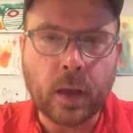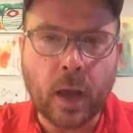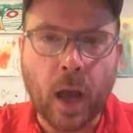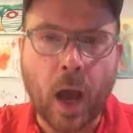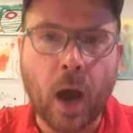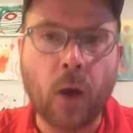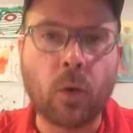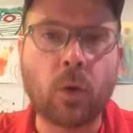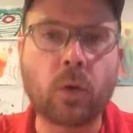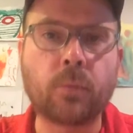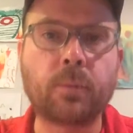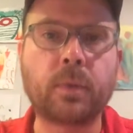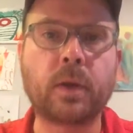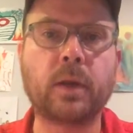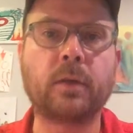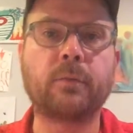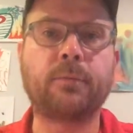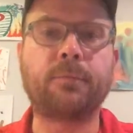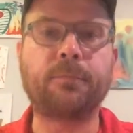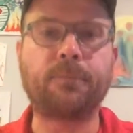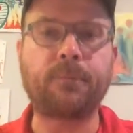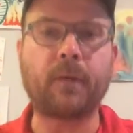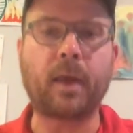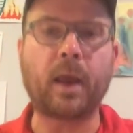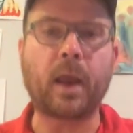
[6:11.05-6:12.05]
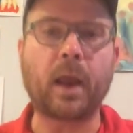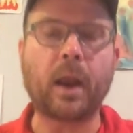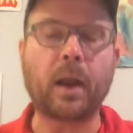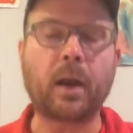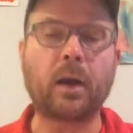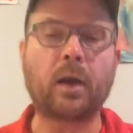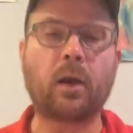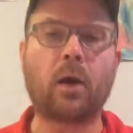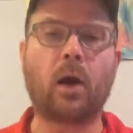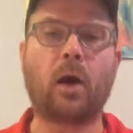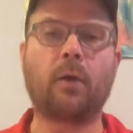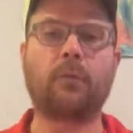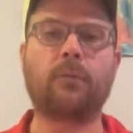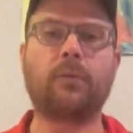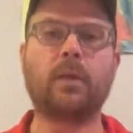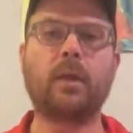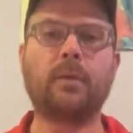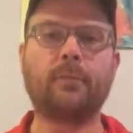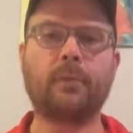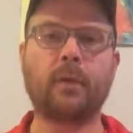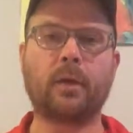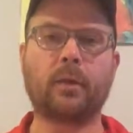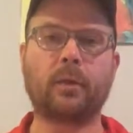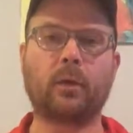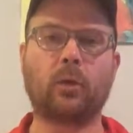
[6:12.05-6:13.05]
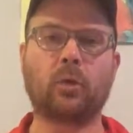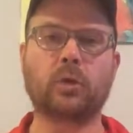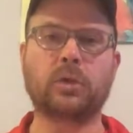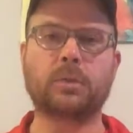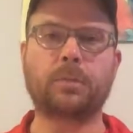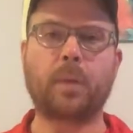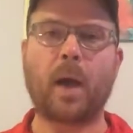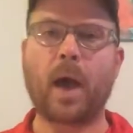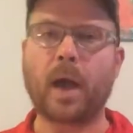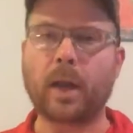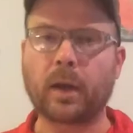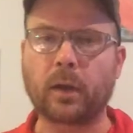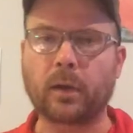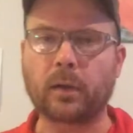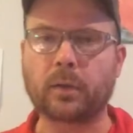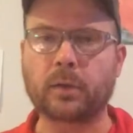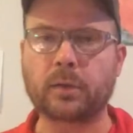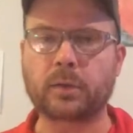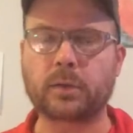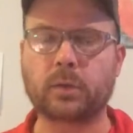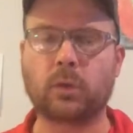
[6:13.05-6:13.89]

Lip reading: I would be in fear of living those patterns,